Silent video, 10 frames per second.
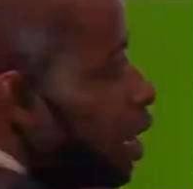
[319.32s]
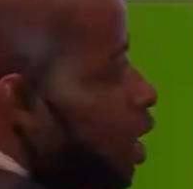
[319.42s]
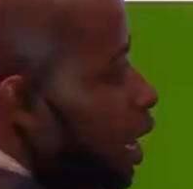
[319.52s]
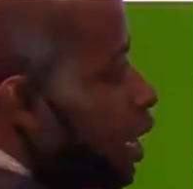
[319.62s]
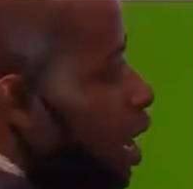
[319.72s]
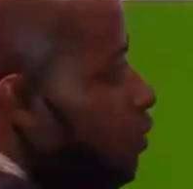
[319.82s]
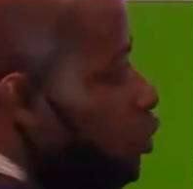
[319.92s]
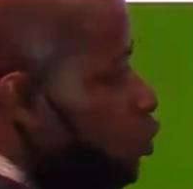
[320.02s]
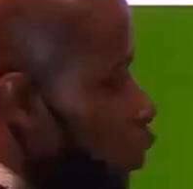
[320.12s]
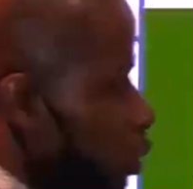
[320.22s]
there are
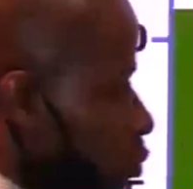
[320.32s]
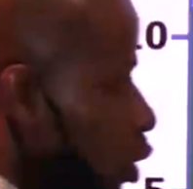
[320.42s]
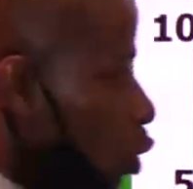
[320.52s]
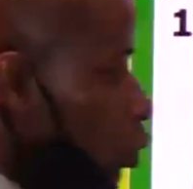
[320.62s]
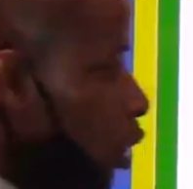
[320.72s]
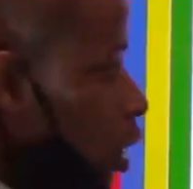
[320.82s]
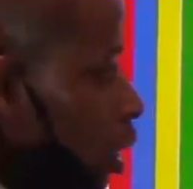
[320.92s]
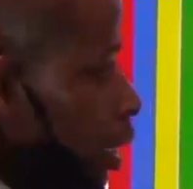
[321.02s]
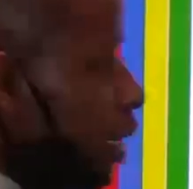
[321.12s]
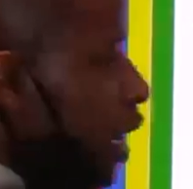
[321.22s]
11 green balls.
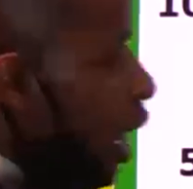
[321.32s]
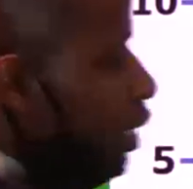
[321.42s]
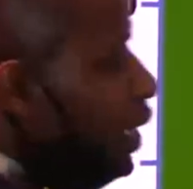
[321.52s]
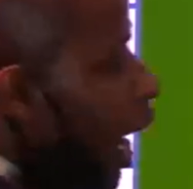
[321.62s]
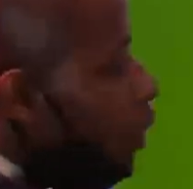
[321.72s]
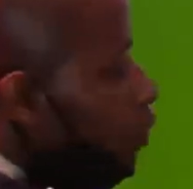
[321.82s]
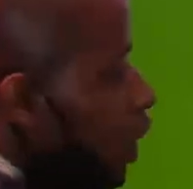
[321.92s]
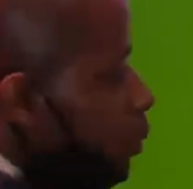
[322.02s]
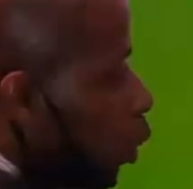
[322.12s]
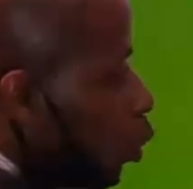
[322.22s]
There are 9
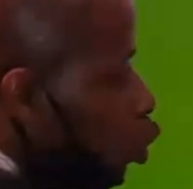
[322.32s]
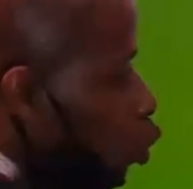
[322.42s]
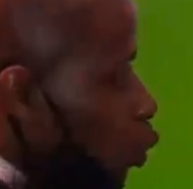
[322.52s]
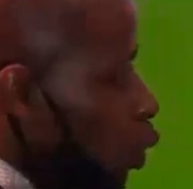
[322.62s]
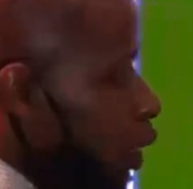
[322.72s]
red balls, so